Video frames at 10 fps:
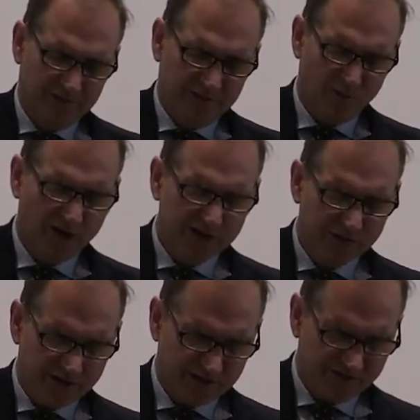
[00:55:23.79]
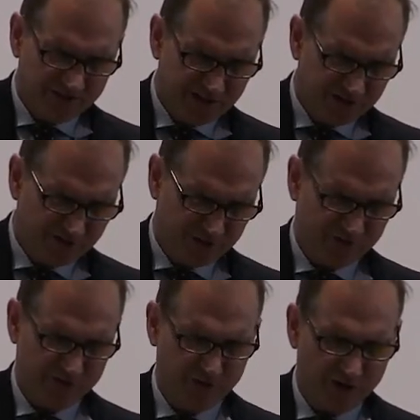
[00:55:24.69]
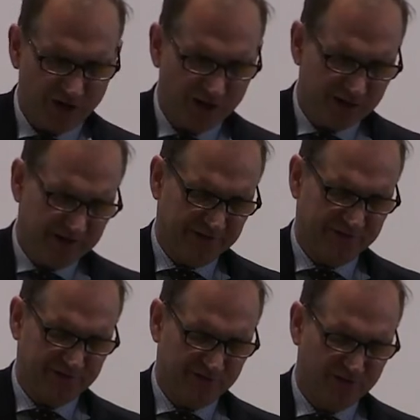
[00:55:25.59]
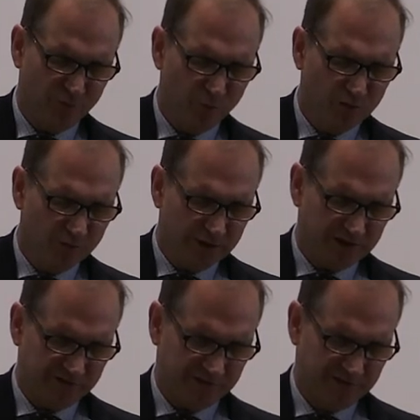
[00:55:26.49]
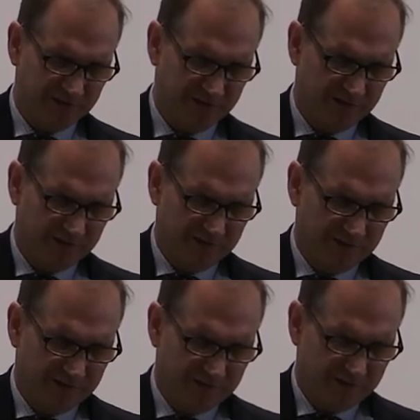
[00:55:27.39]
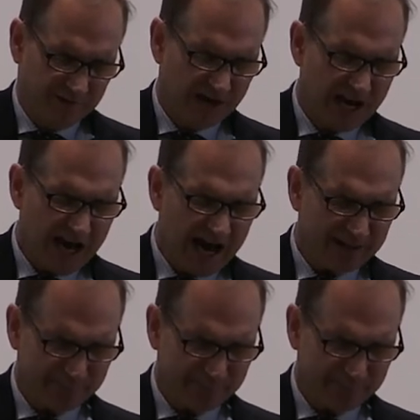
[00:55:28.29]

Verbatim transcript: while you continue to call us, to woo us, not